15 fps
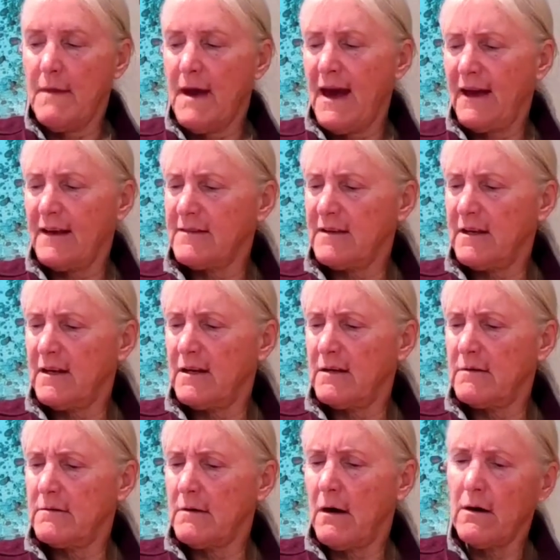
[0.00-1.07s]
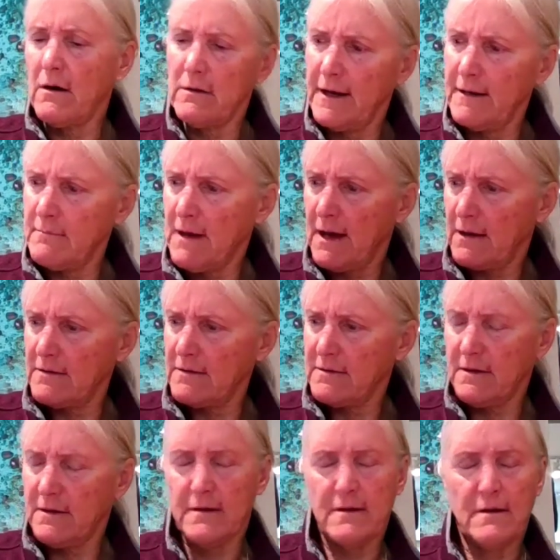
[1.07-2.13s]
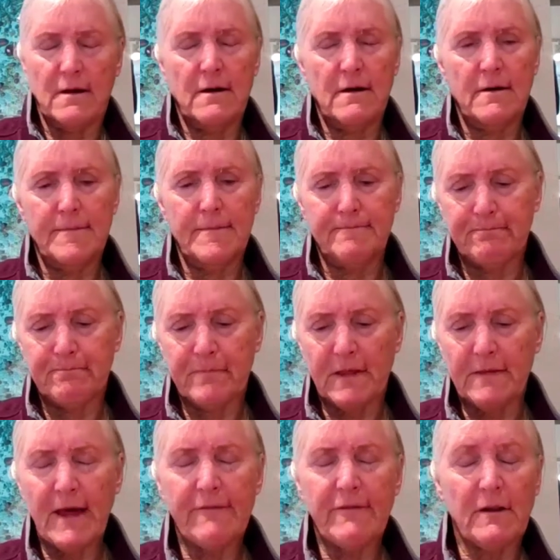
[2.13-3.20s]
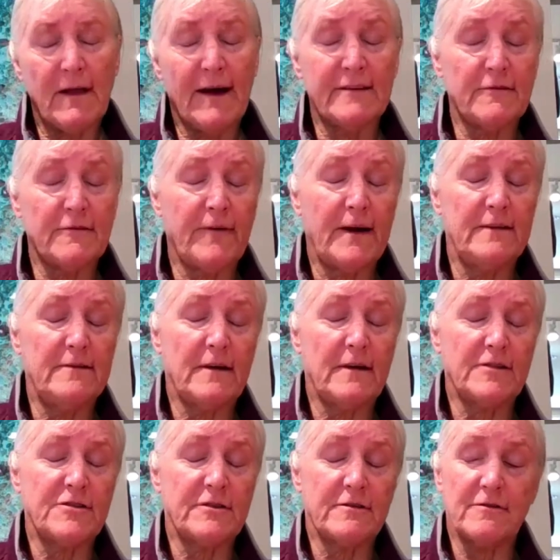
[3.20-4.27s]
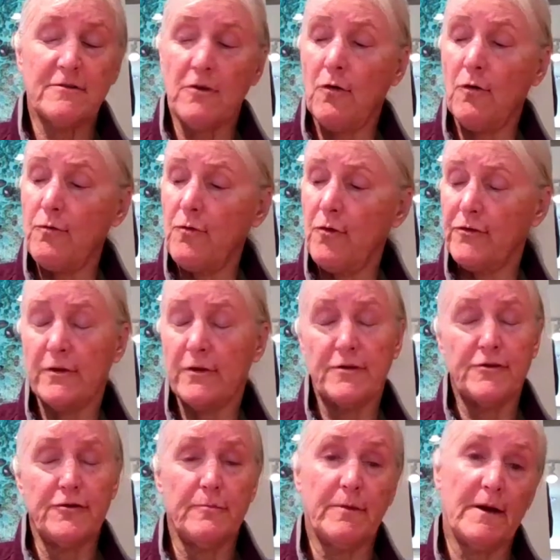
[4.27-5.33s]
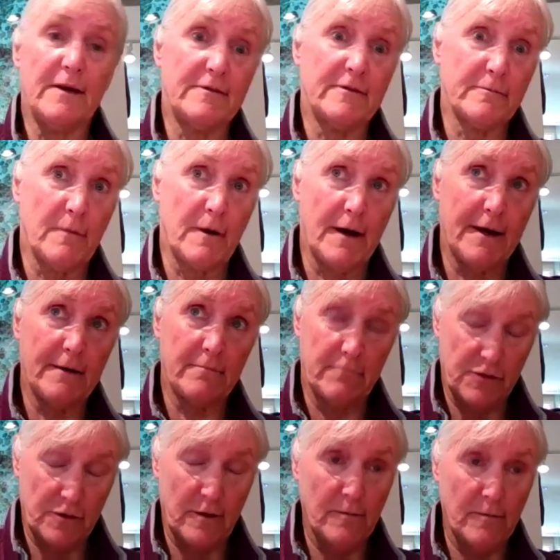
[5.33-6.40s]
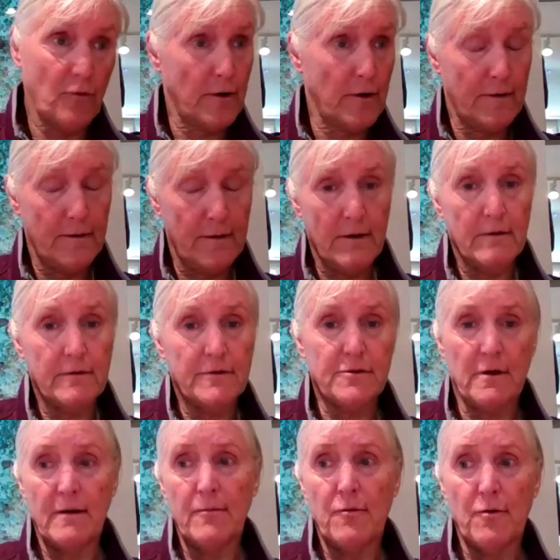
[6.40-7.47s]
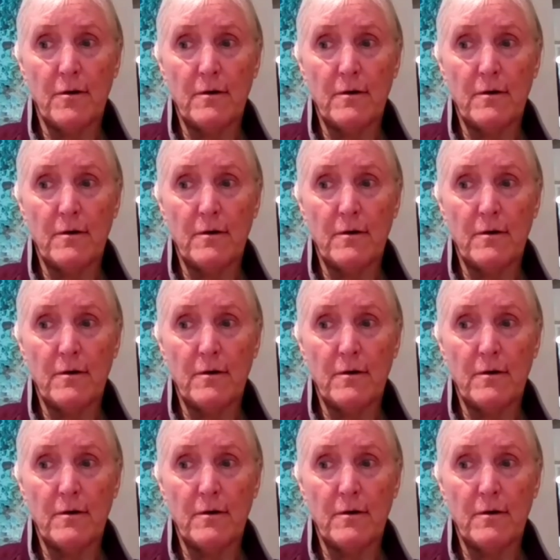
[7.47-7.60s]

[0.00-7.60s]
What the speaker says: magazine, online magazine. They have a classified section. So those are the two places, my job board and their job